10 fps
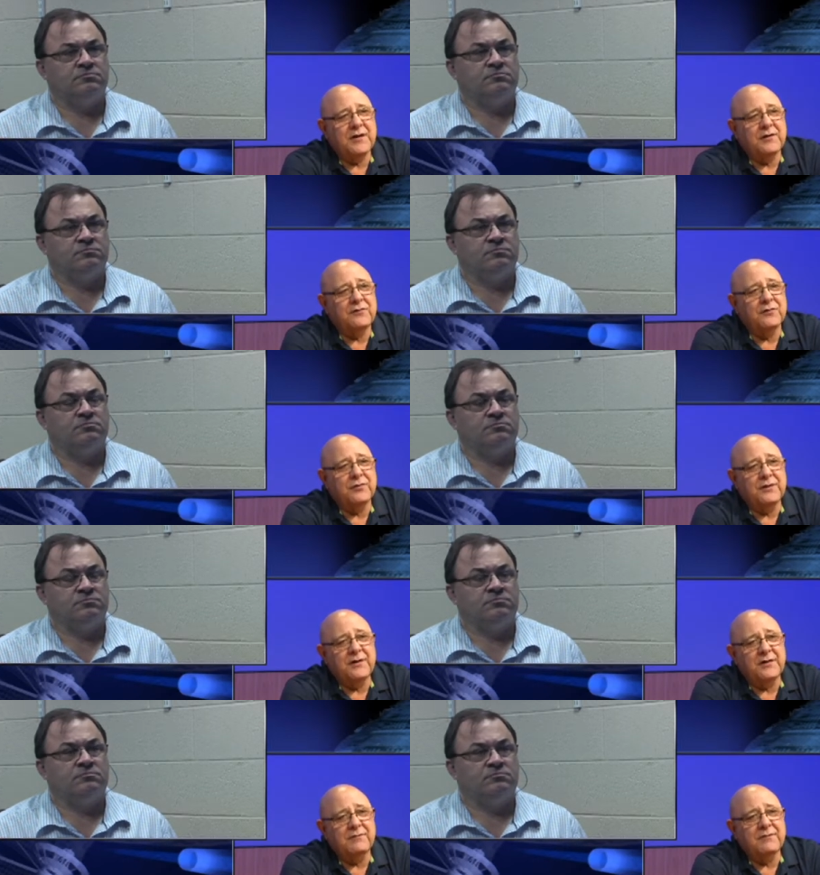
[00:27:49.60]
Speaker 1: issue. And,
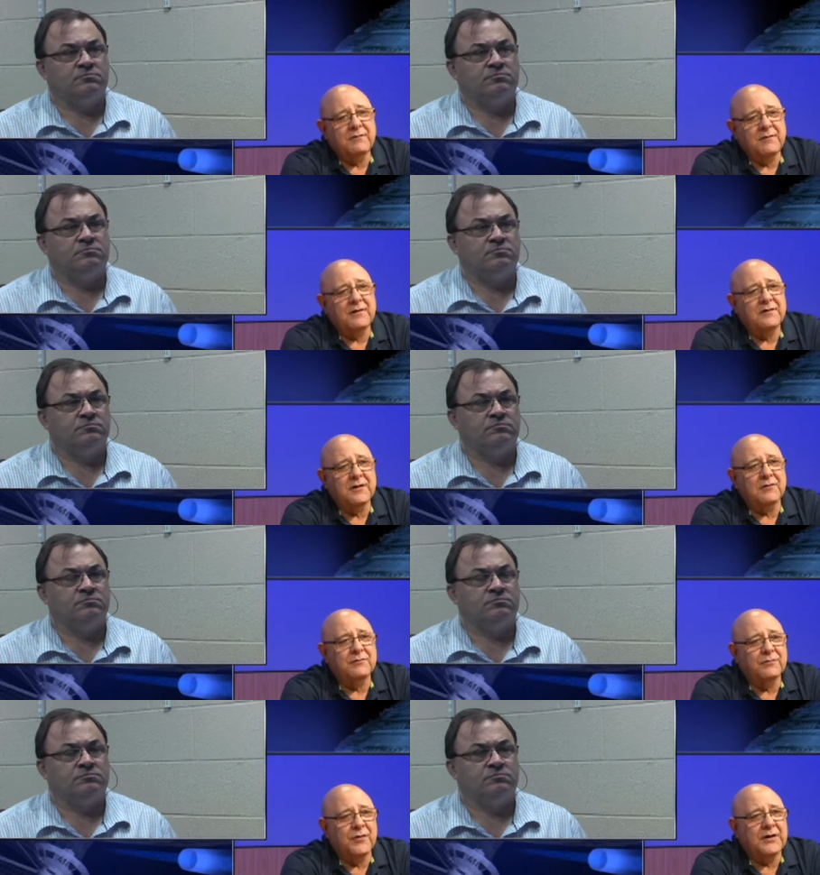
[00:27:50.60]
and uh, you know,
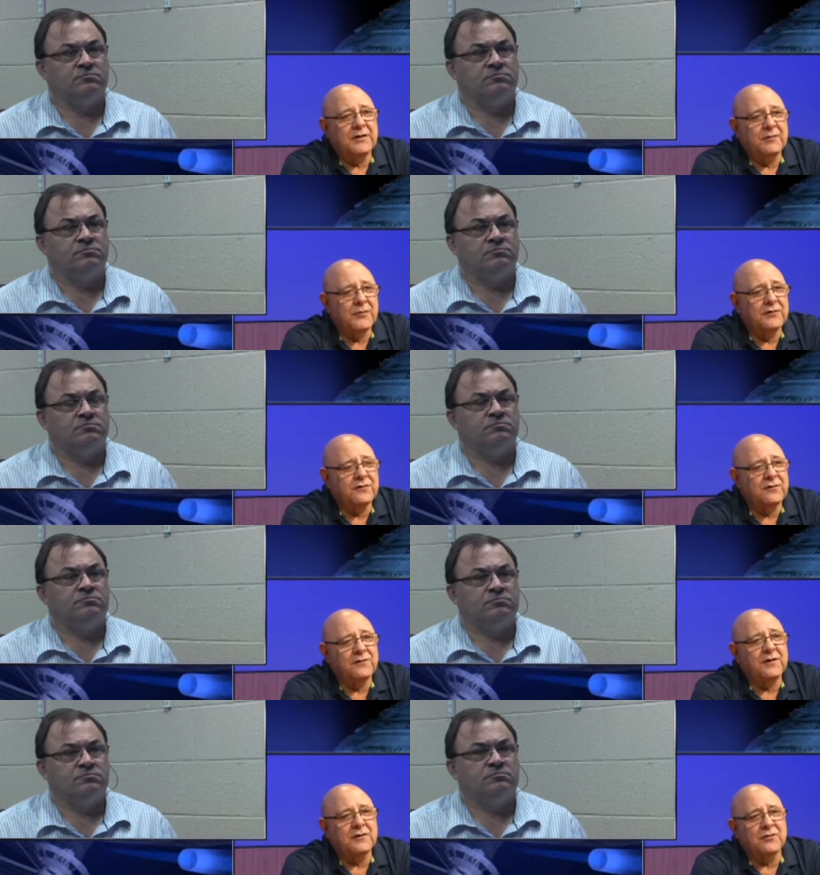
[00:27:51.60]
my my
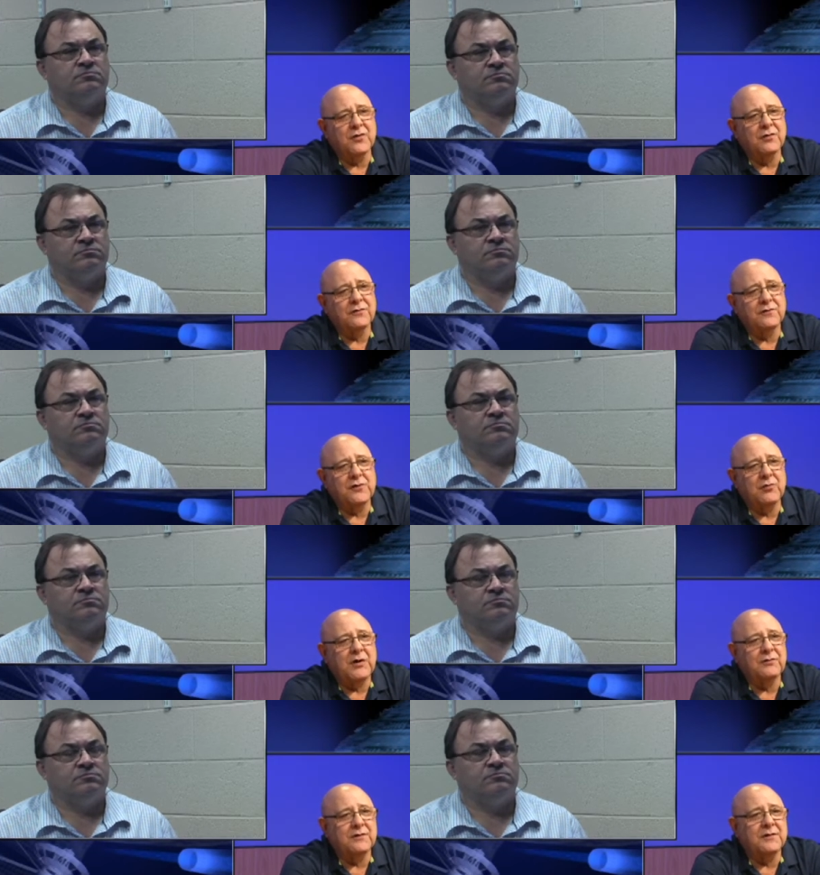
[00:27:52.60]
sincere condolences go
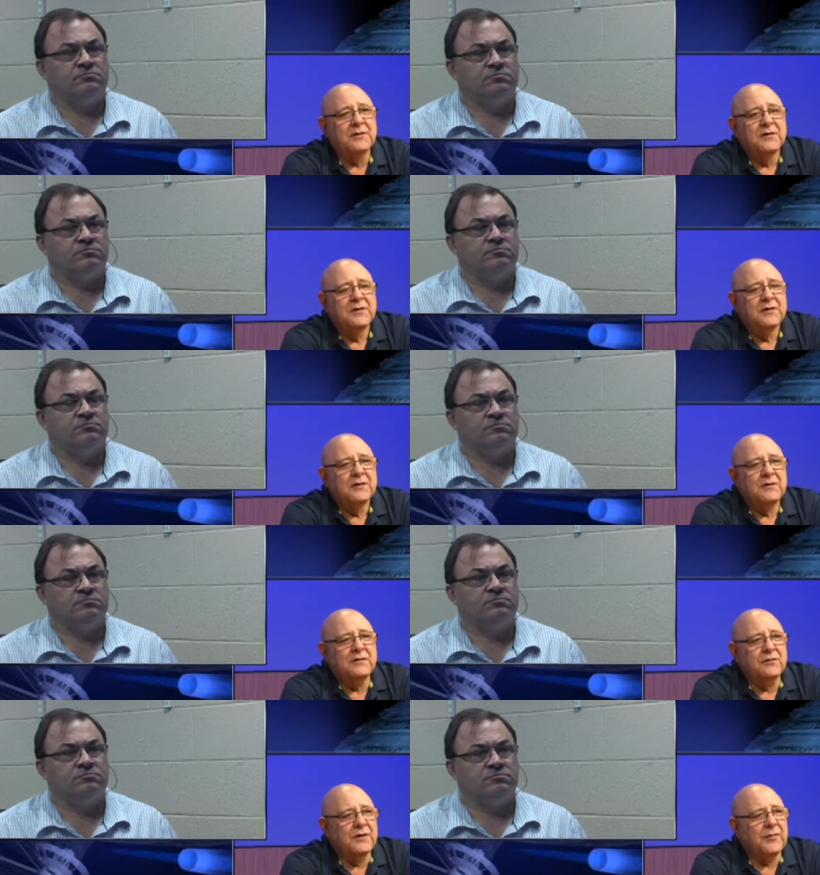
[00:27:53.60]
out to,
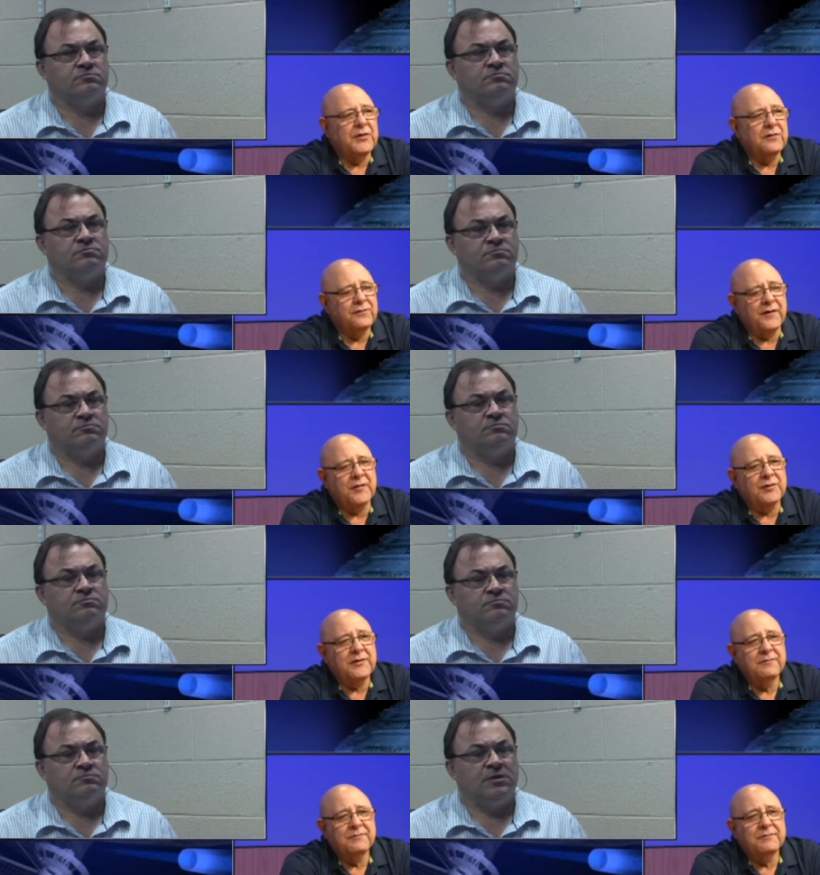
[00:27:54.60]
to him and his family.
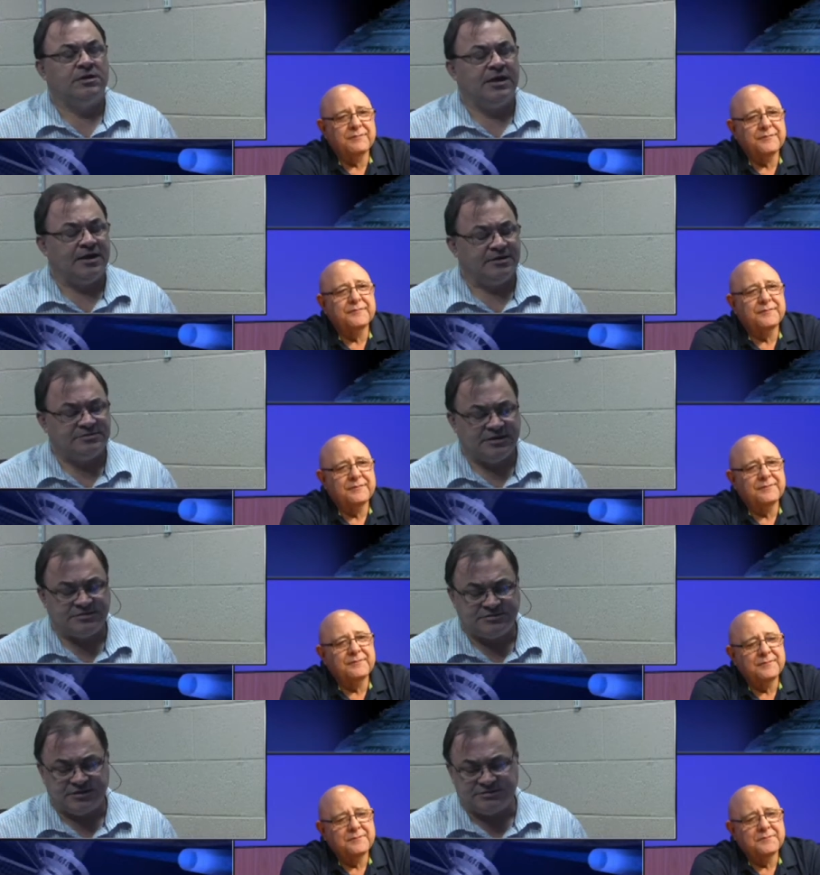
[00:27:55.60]
Speaker 2: Yeah, it's
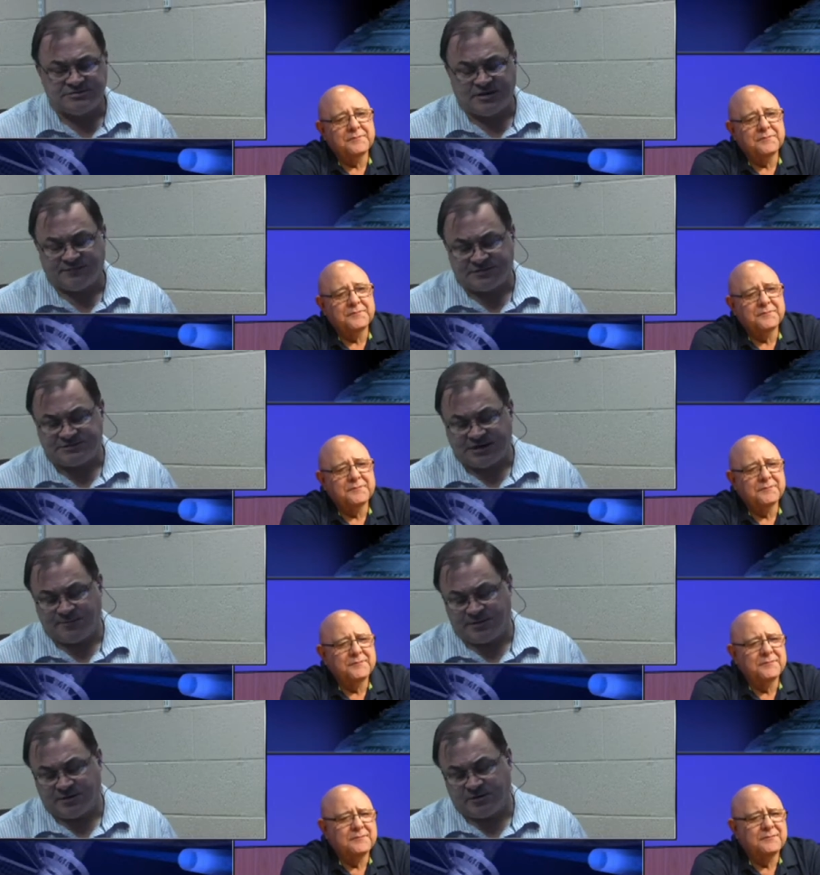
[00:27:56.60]
it's it's tough this
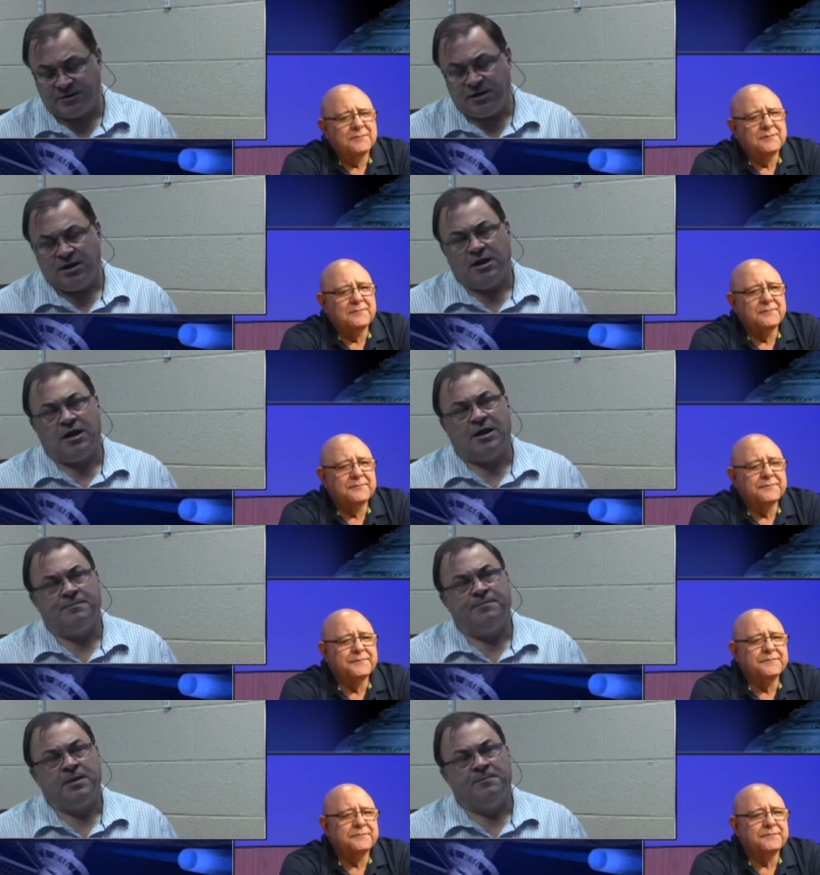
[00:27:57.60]
time of year.
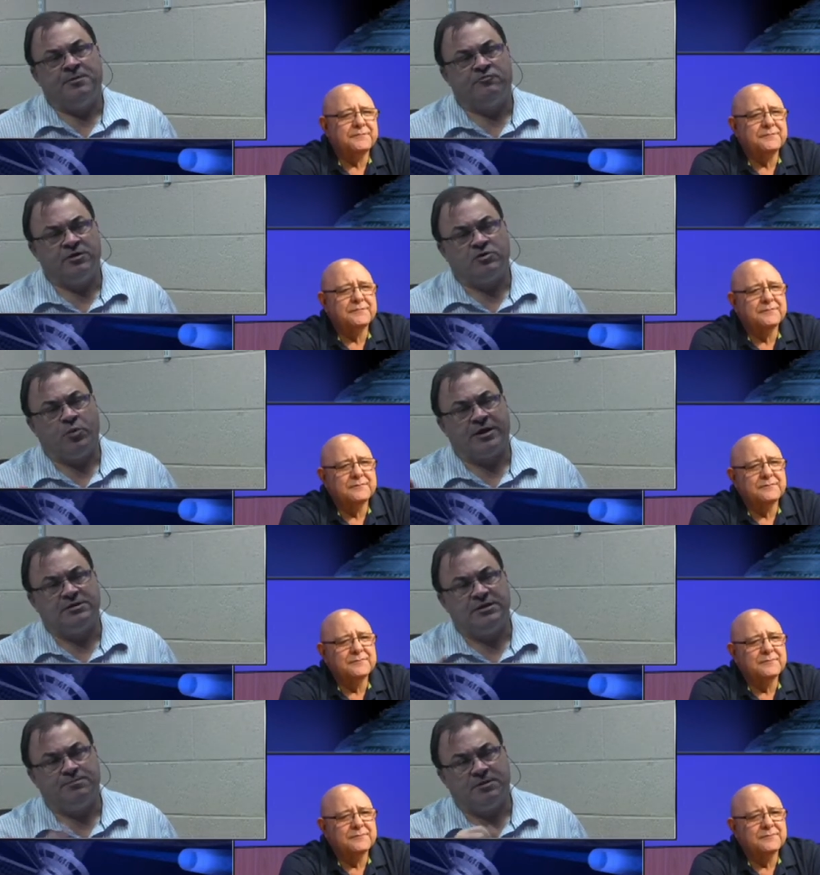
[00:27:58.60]
Um, but real
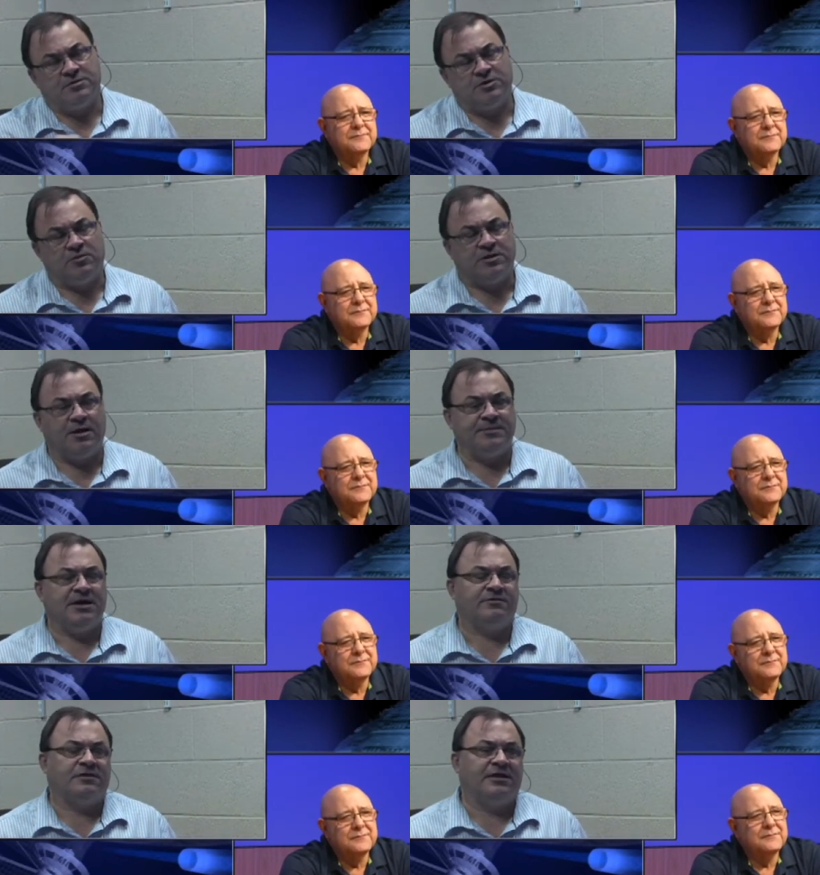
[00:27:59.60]
quickly, but you know, we're coming
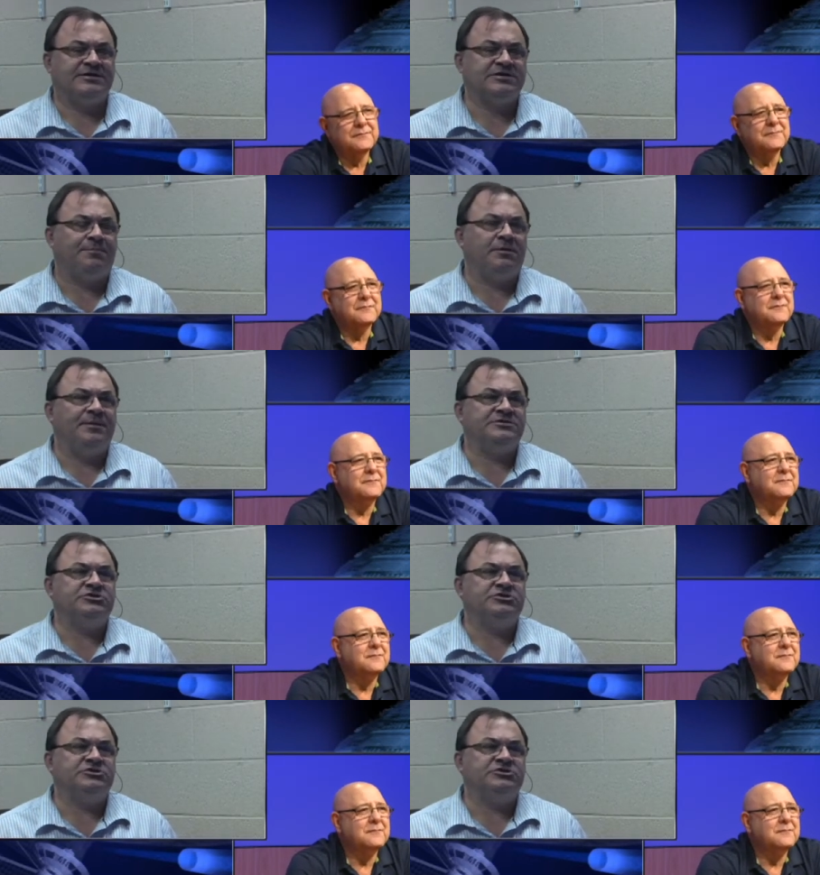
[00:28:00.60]
down to the last couple of minutes of the